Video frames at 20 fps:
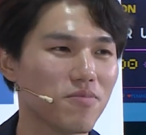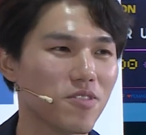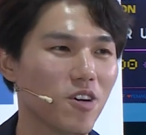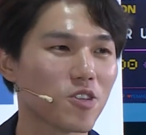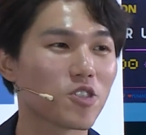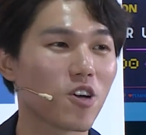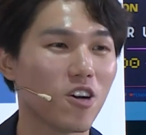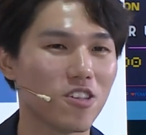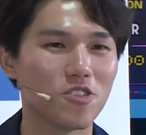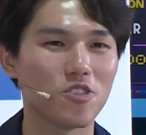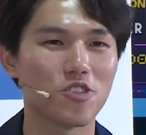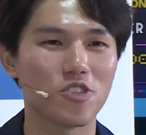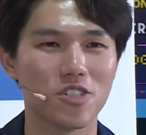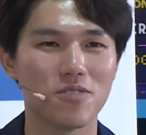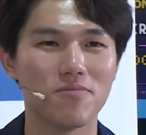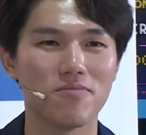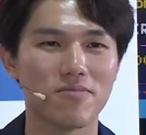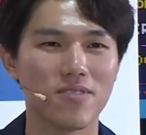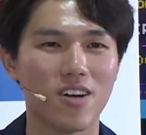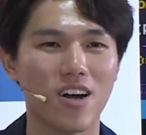or
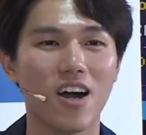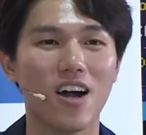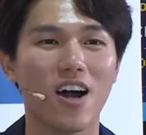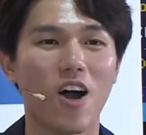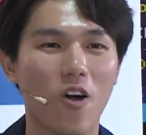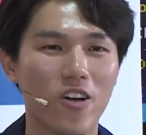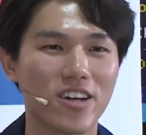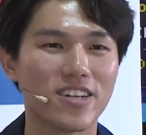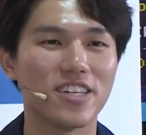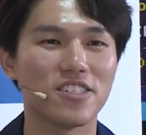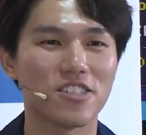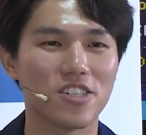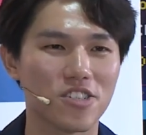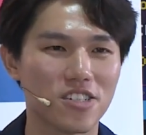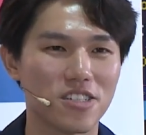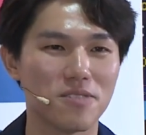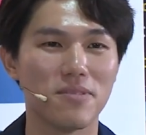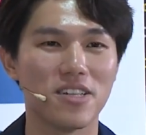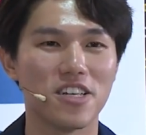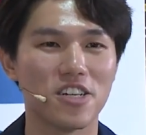scholarship
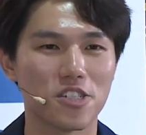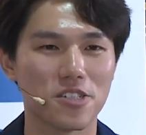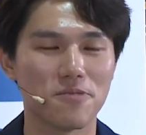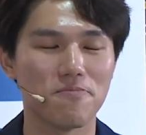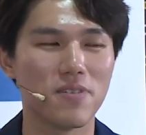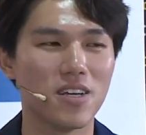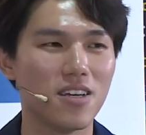organization in Malaysia.